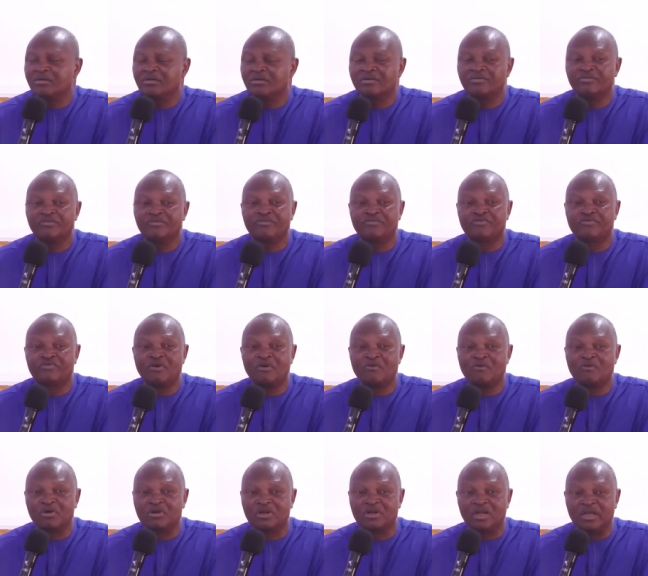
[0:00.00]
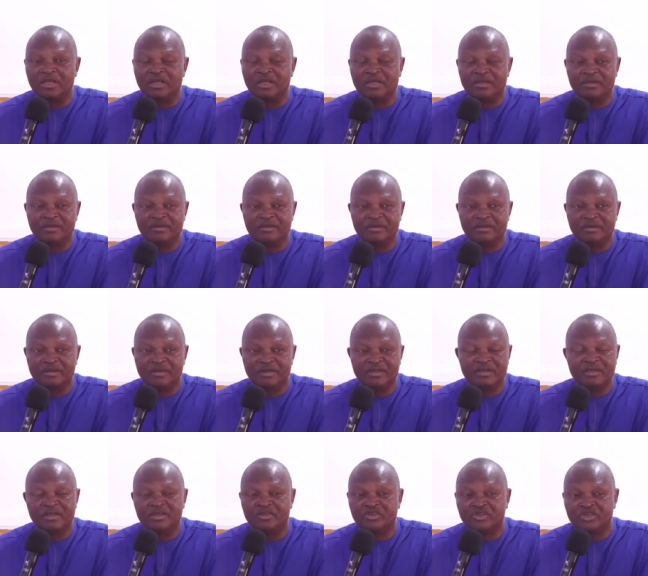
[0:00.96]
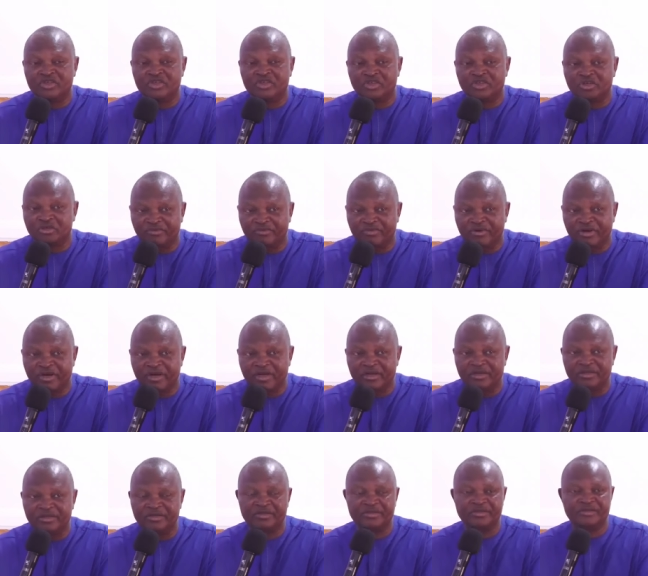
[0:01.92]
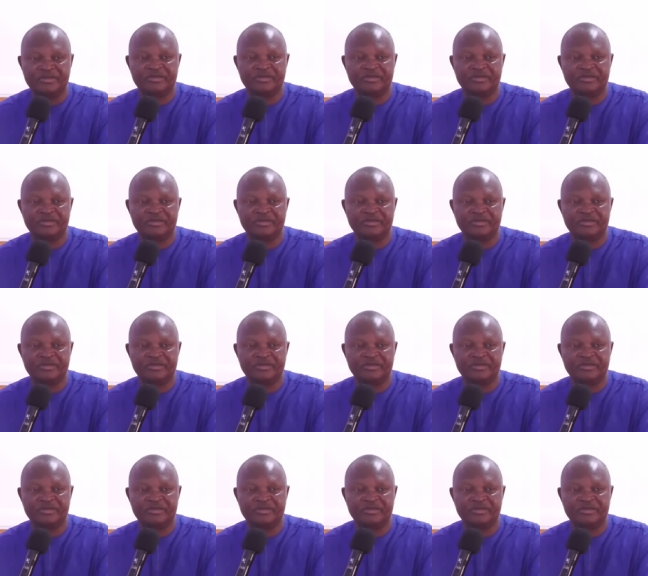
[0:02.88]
forwardly in the church of Christ.